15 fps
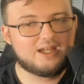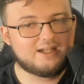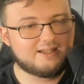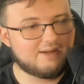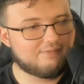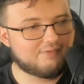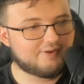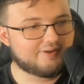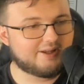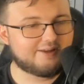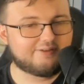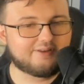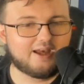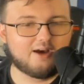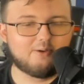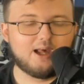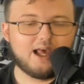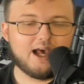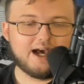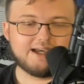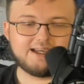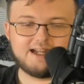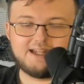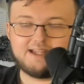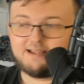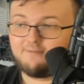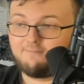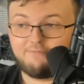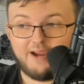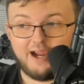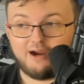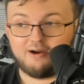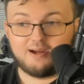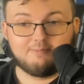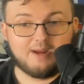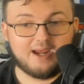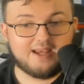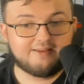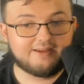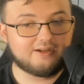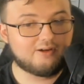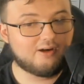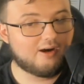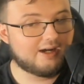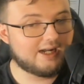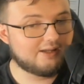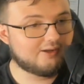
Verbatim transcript: differently so again he's a very amazing card i